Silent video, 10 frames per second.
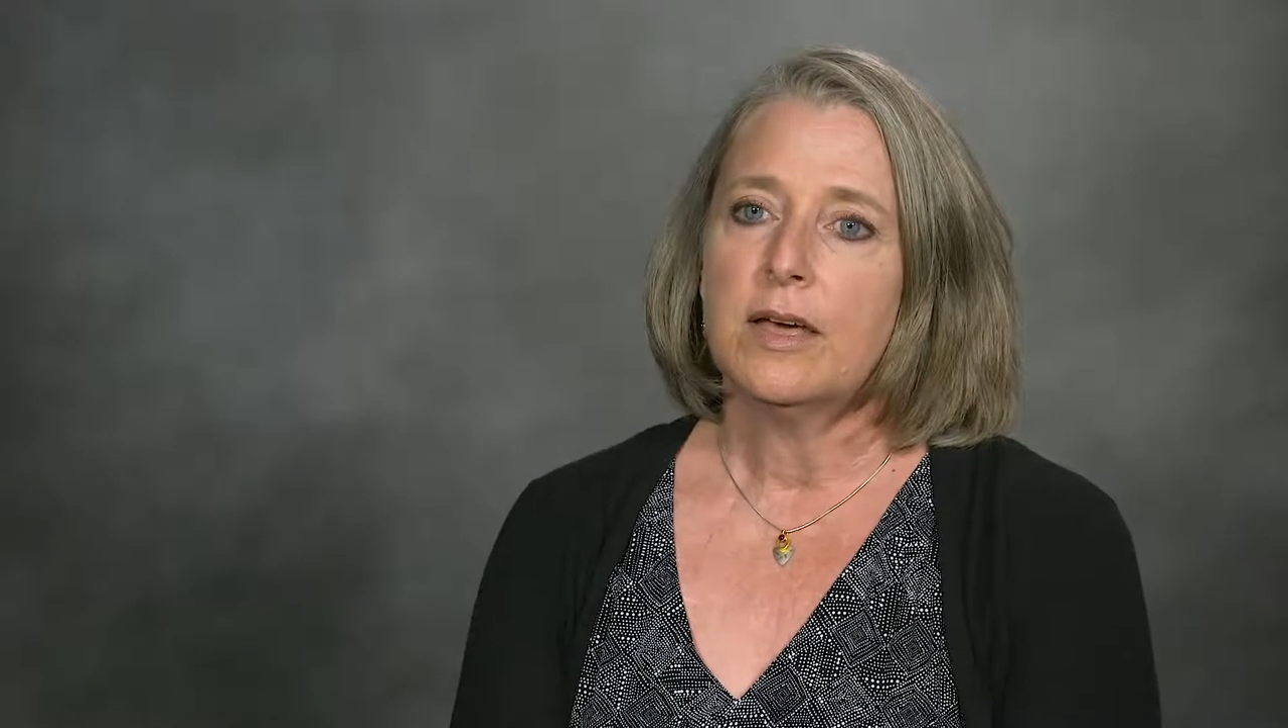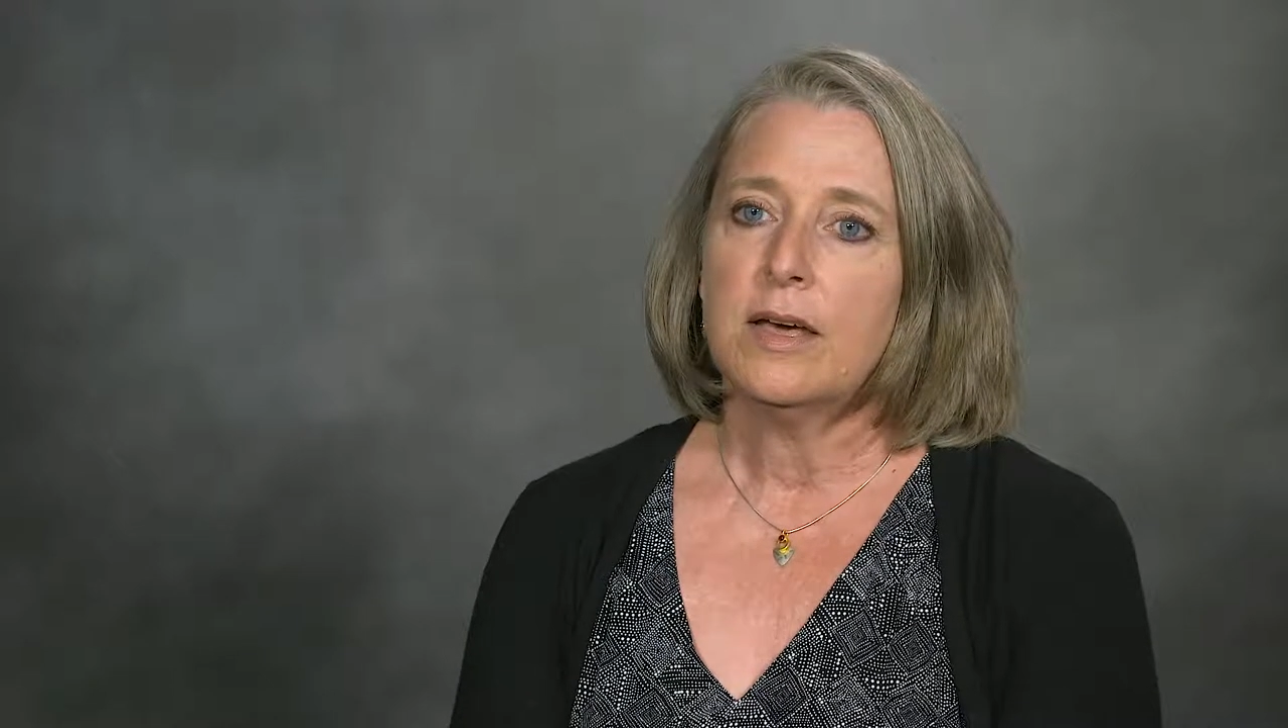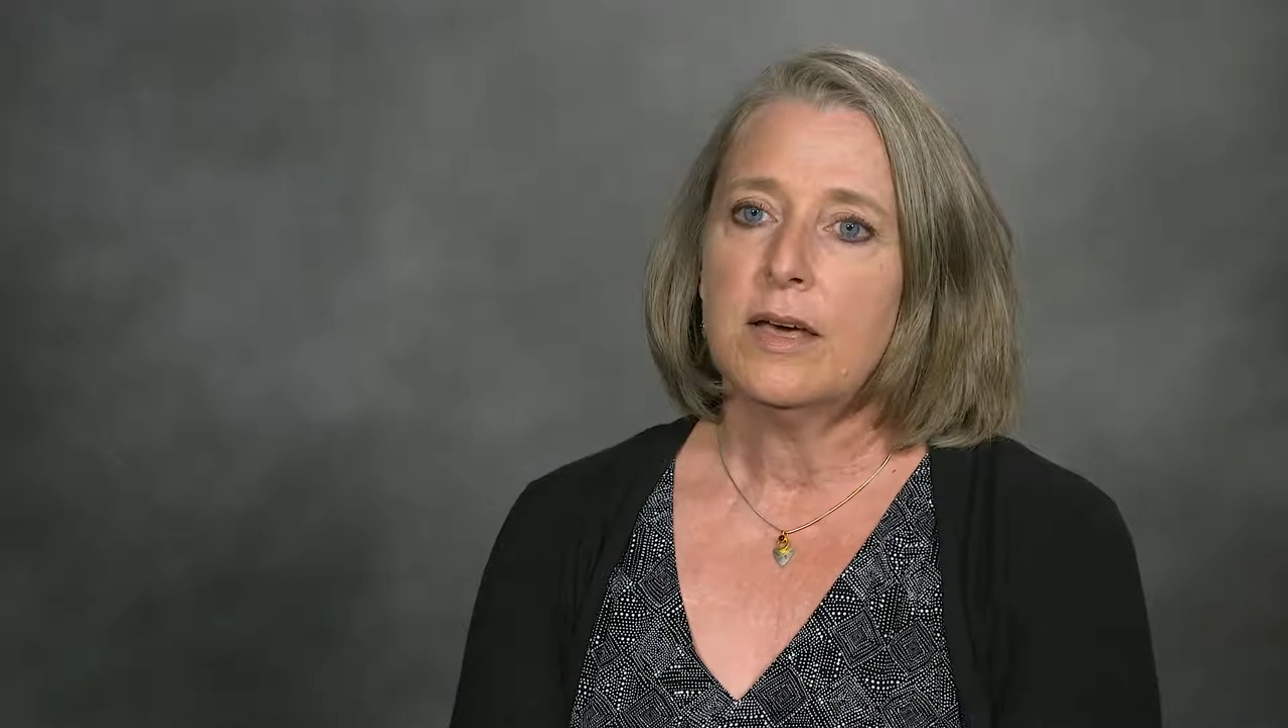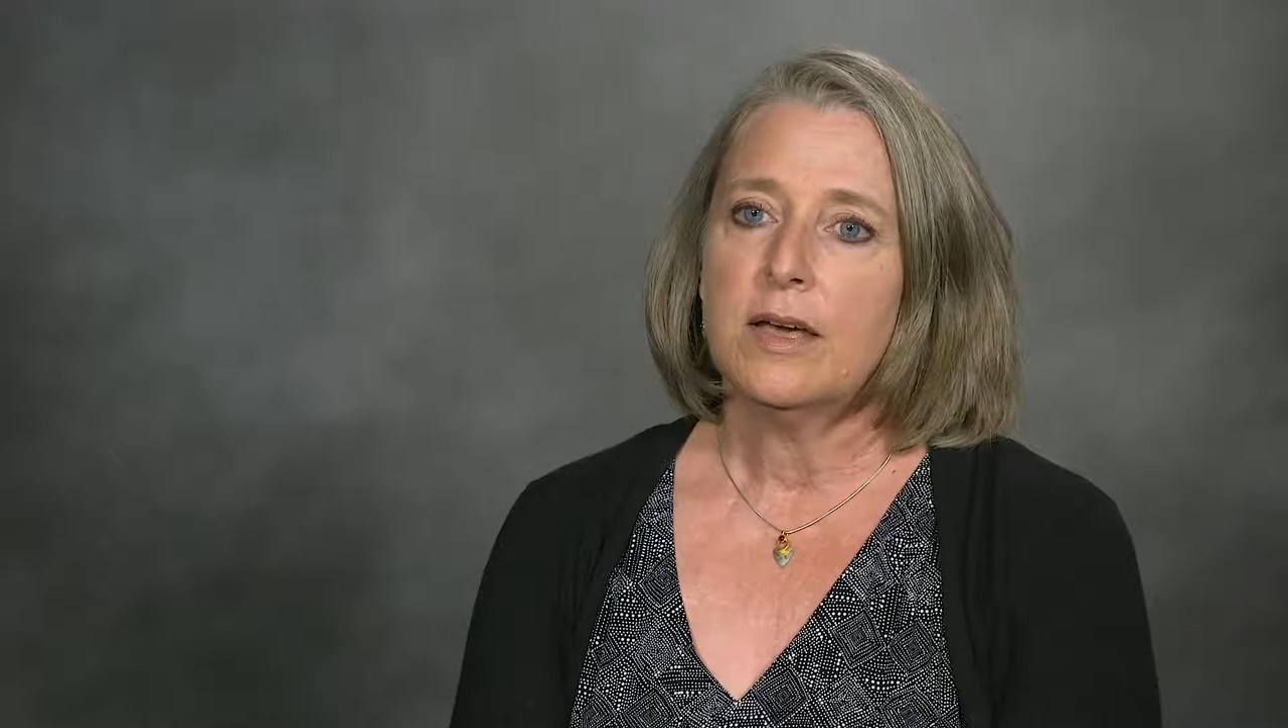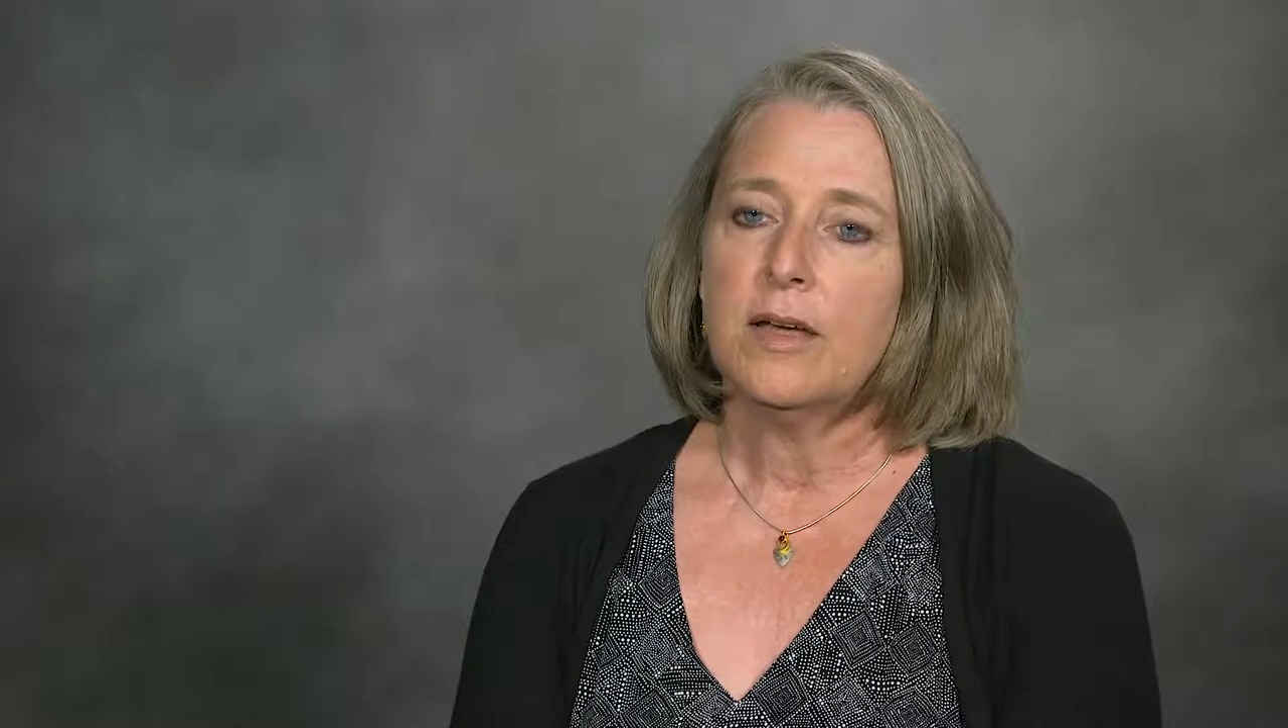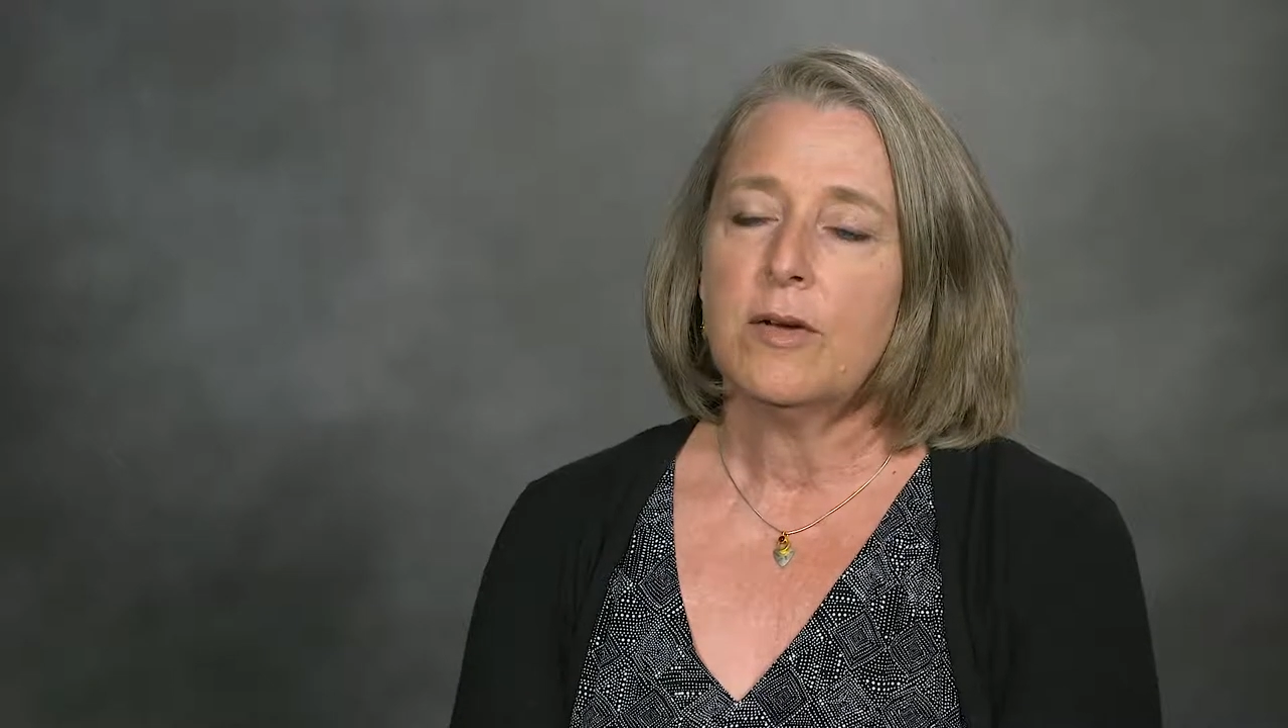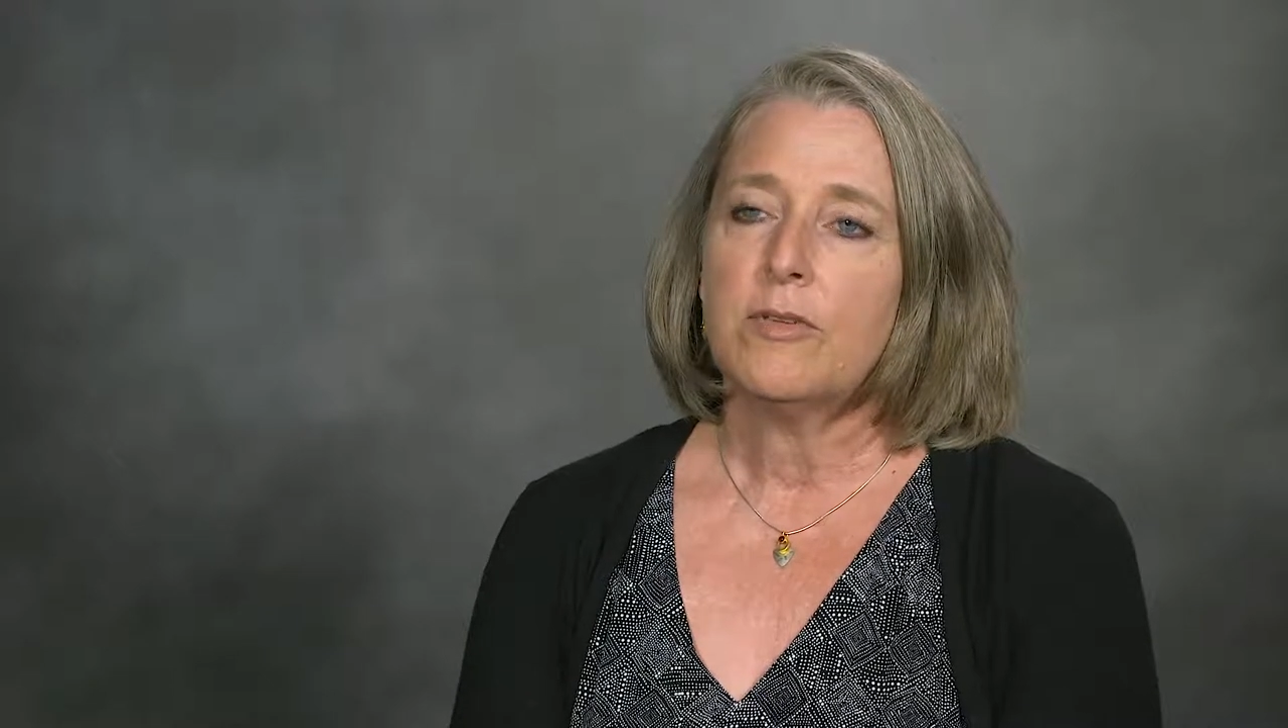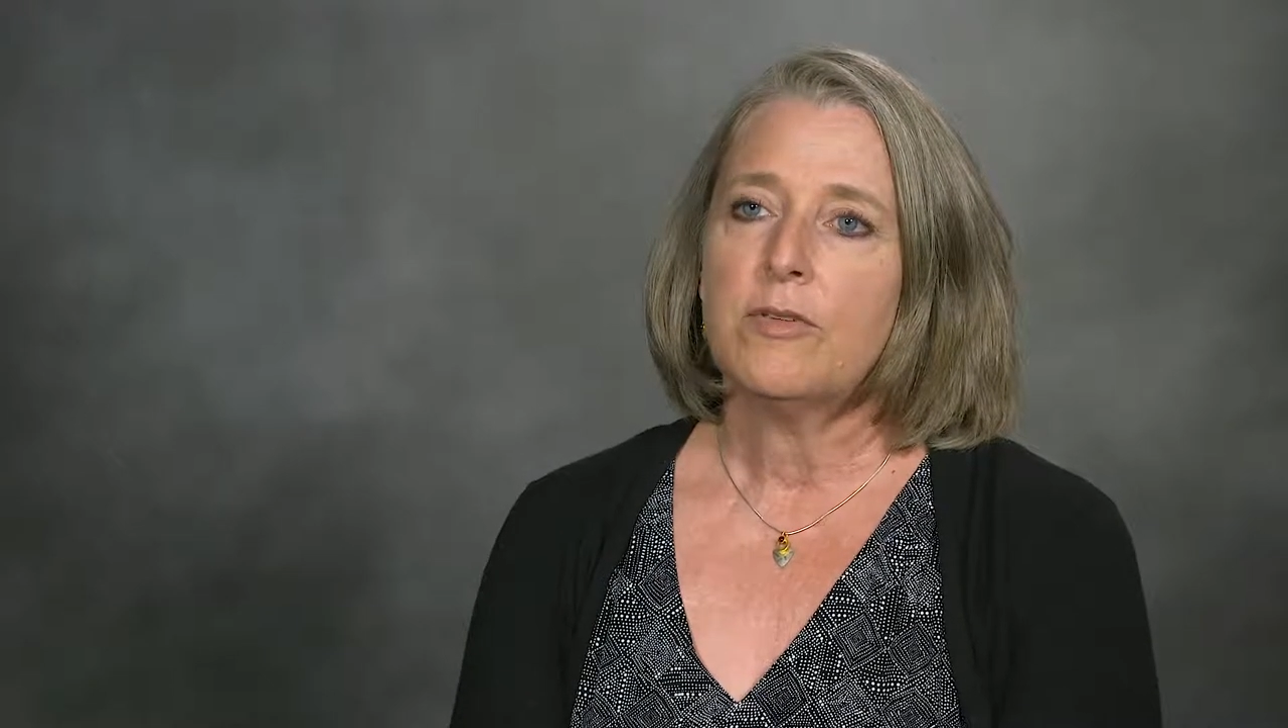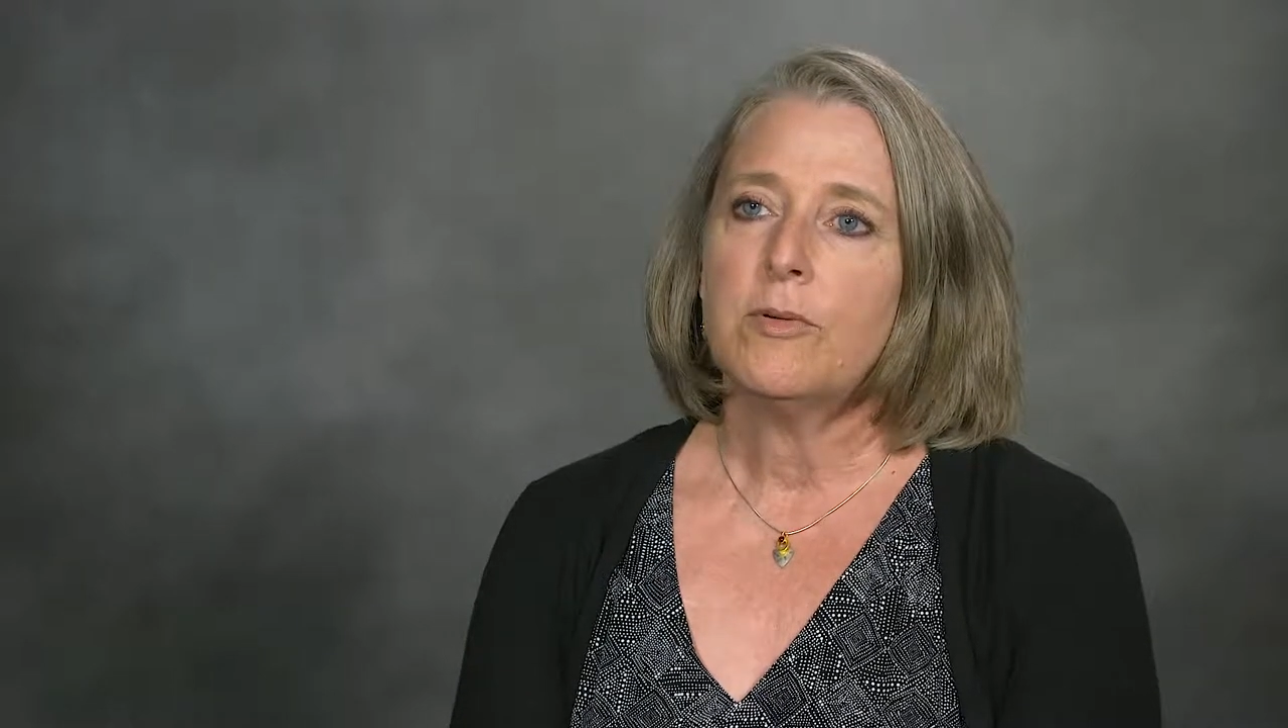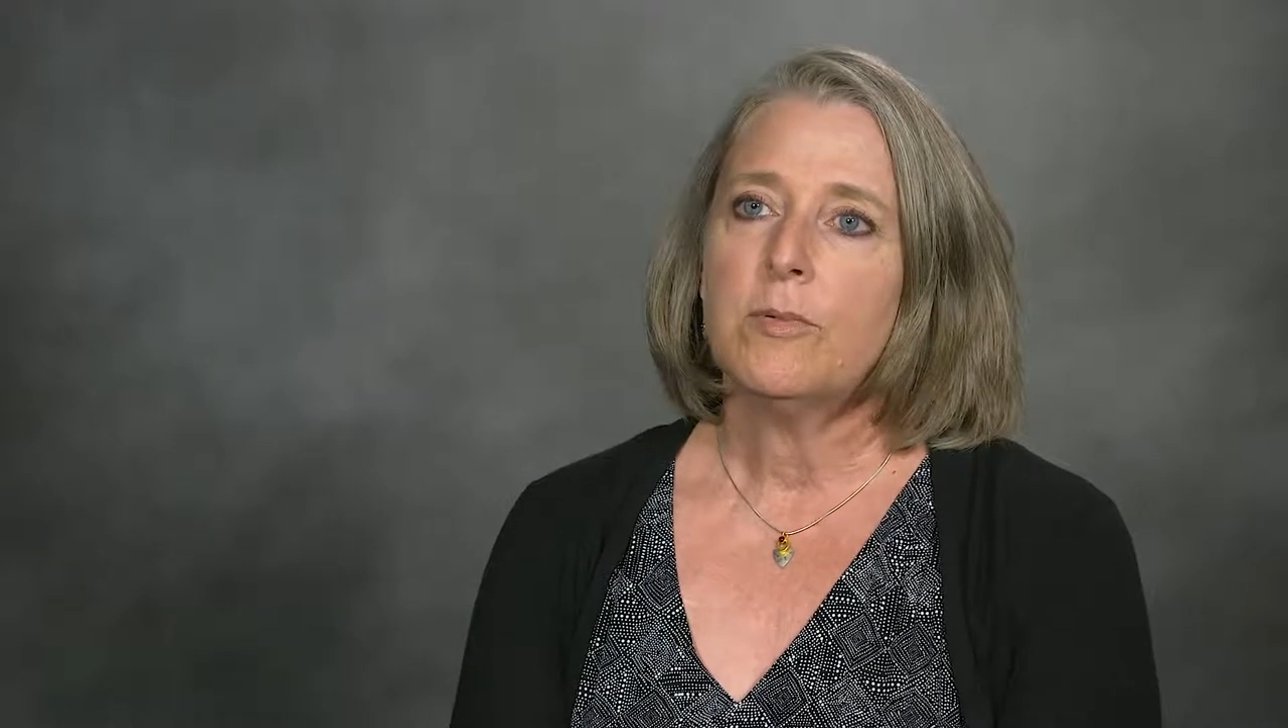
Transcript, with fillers: I also